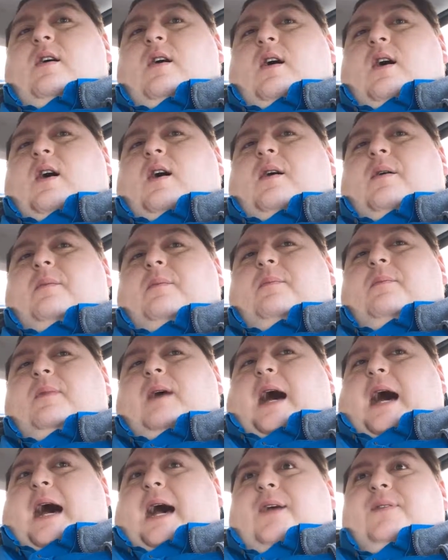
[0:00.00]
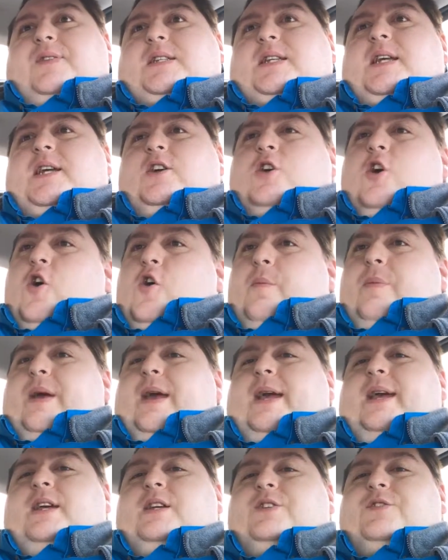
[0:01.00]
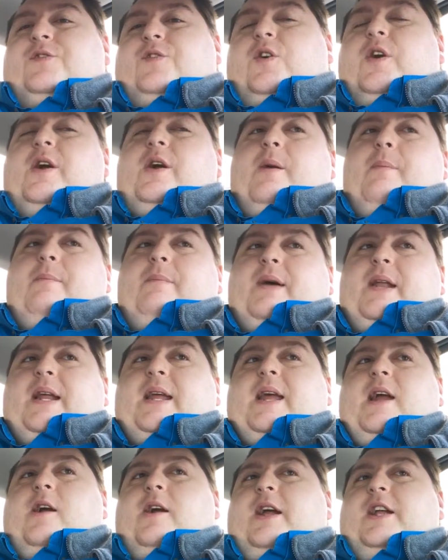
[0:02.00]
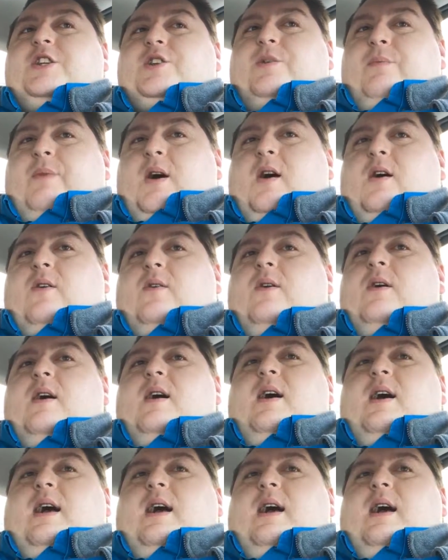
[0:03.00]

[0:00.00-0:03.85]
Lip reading: I've seen copays for a Medicare HMO